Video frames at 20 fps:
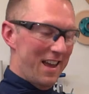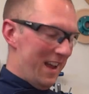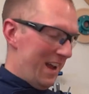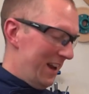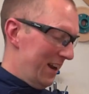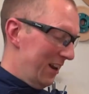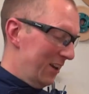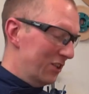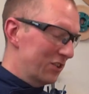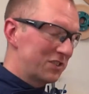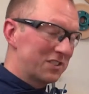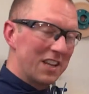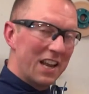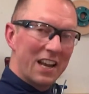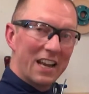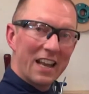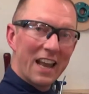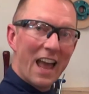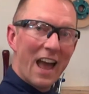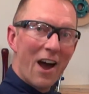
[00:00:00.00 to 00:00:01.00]
and
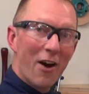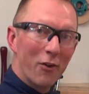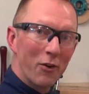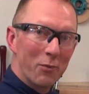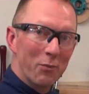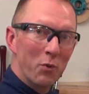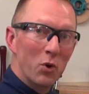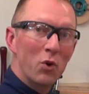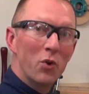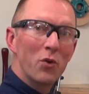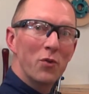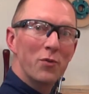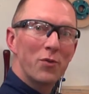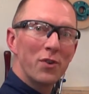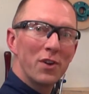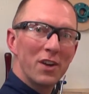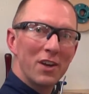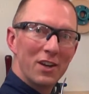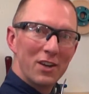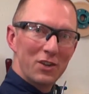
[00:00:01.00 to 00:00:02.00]
understanding how to
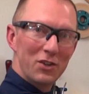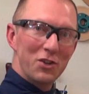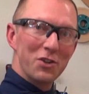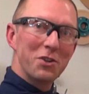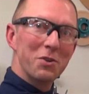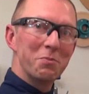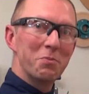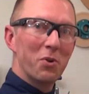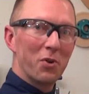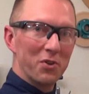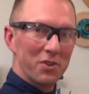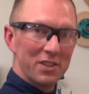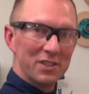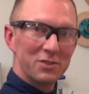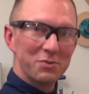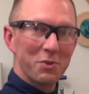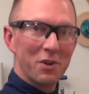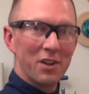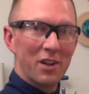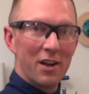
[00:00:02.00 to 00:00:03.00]
move, you can pull
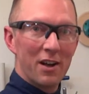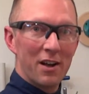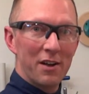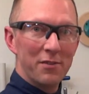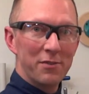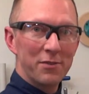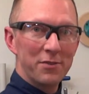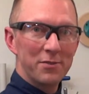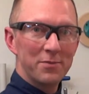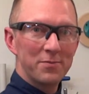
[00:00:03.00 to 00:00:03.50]
this one off.